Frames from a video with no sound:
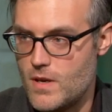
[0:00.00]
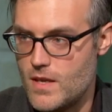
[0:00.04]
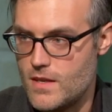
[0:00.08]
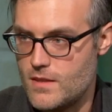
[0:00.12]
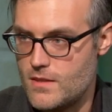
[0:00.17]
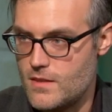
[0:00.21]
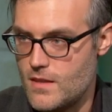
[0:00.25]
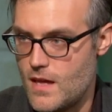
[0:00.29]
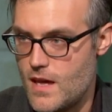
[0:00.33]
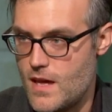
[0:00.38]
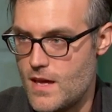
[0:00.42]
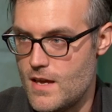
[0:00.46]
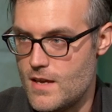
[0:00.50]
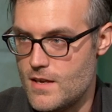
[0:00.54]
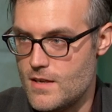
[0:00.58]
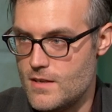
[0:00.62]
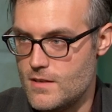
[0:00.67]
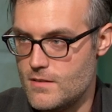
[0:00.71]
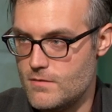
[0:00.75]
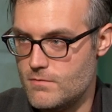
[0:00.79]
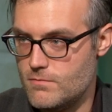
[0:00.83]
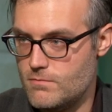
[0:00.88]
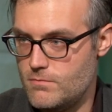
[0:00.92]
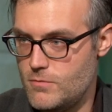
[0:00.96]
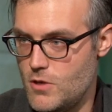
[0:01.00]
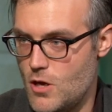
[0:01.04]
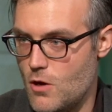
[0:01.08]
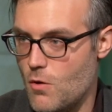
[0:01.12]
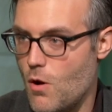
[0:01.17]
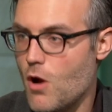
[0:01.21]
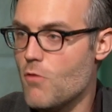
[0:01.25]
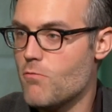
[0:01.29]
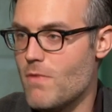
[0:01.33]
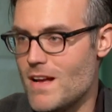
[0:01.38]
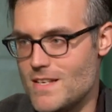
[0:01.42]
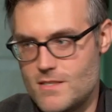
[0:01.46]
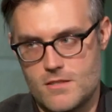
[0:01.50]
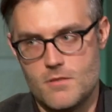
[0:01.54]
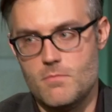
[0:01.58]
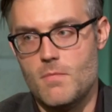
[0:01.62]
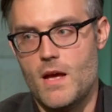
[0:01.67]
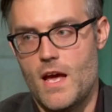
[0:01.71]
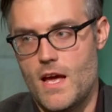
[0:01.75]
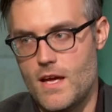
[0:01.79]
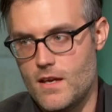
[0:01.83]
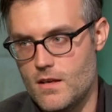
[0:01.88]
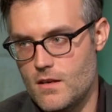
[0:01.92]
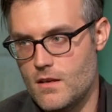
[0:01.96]
with a
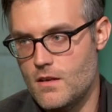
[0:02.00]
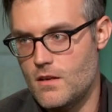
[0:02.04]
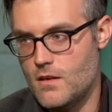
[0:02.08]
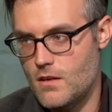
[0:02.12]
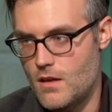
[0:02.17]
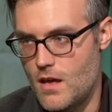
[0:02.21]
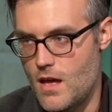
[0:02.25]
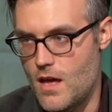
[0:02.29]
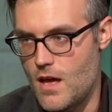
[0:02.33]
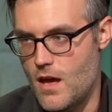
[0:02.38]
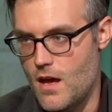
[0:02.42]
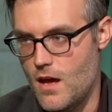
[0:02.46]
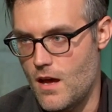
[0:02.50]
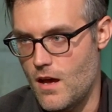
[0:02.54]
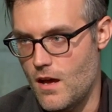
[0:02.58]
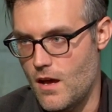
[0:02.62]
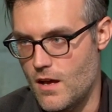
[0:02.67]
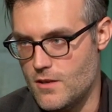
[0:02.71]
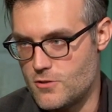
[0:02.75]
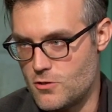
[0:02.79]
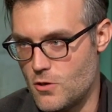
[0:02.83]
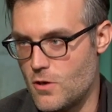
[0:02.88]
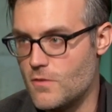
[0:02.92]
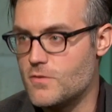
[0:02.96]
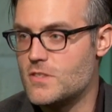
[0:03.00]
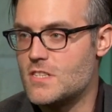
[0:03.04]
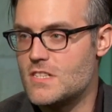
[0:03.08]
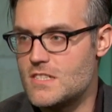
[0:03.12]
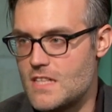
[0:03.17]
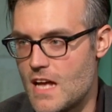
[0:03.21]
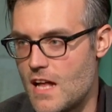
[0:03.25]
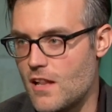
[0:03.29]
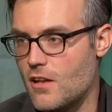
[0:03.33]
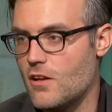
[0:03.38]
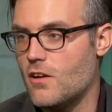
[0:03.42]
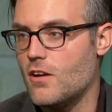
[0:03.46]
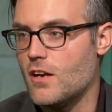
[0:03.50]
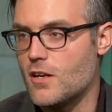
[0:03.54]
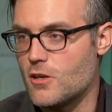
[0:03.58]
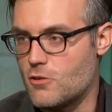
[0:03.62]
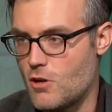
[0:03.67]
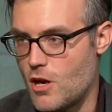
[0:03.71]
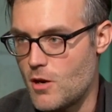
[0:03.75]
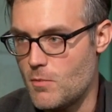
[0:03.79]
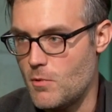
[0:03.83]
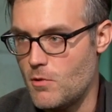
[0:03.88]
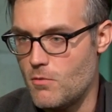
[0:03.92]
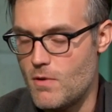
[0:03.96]
resume, a sort of stellar,
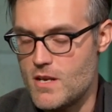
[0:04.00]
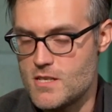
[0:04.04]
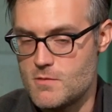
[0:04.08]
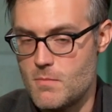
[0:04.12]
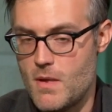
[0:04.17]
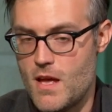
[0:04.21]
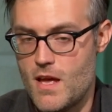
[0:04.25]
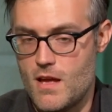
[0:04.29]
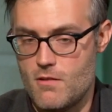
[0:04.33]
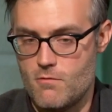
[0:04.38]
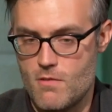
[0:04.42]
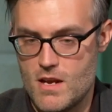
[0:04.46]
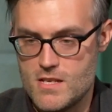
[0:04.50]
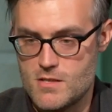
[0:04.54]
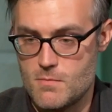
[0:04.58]
incredible resume.